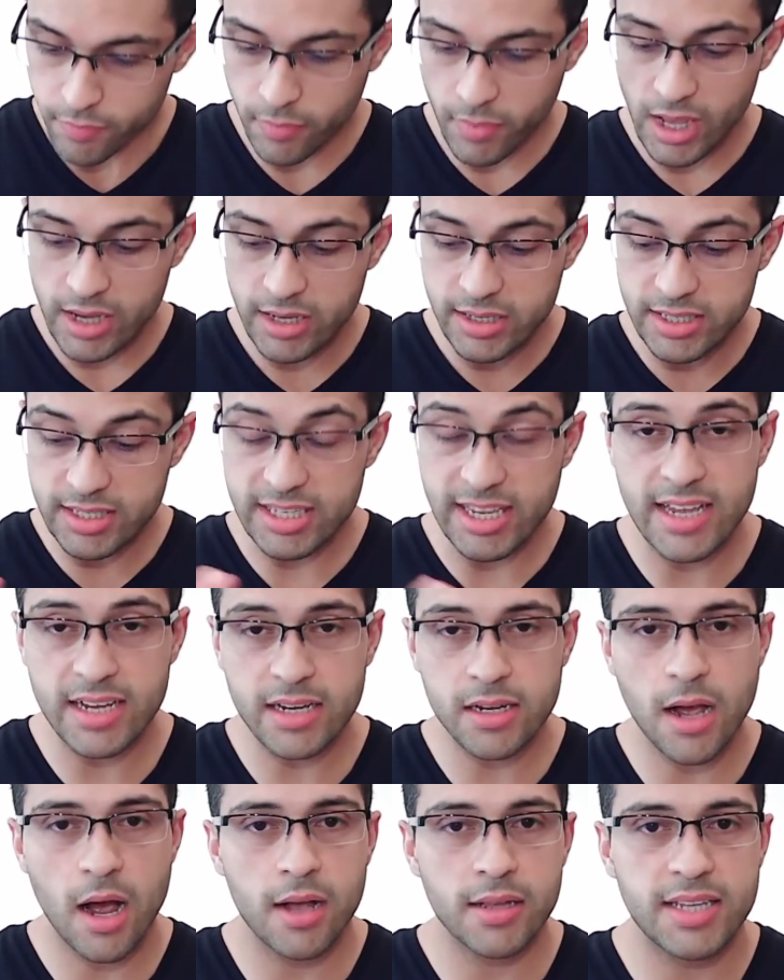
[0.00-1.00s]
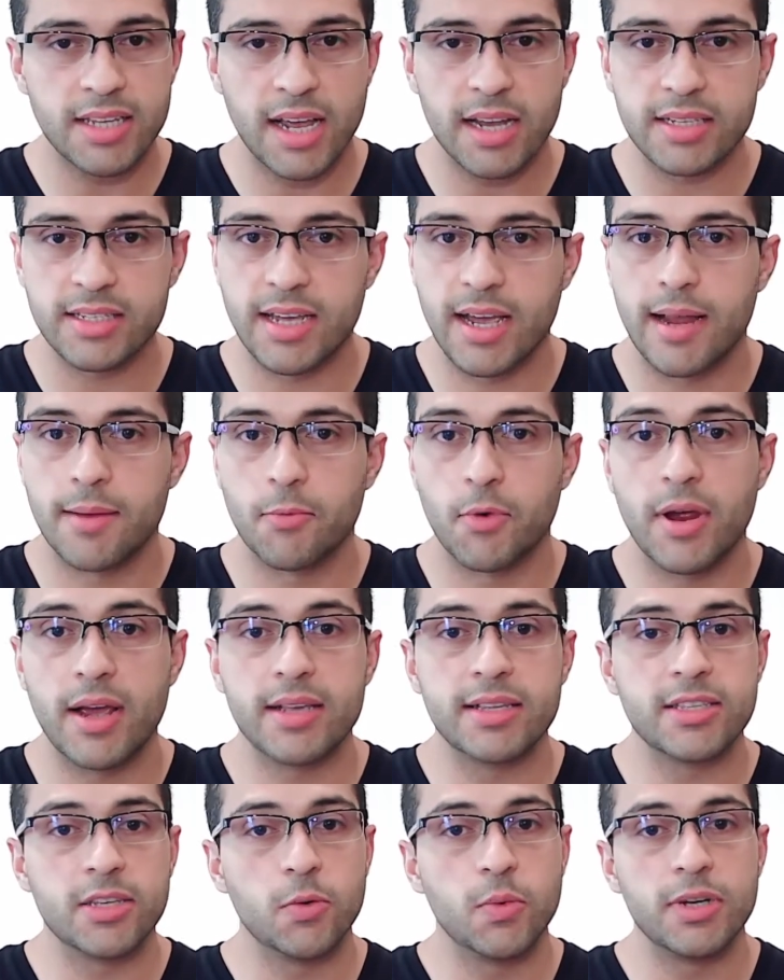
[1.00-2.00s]
Skin contact time,
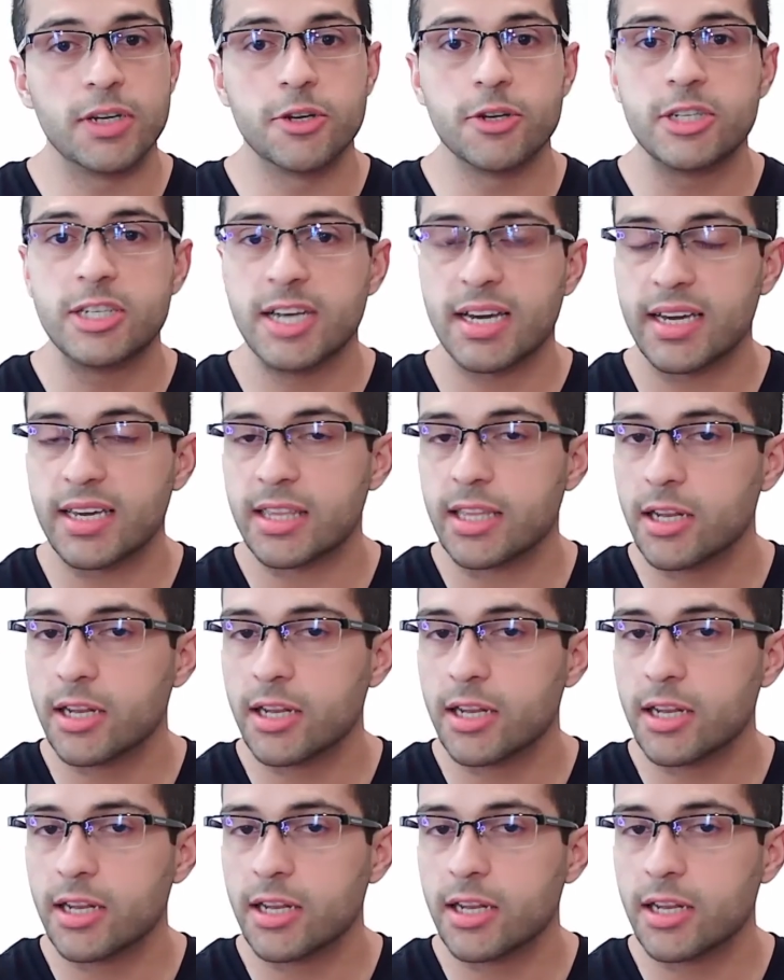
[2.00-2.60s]
right? So when you're checking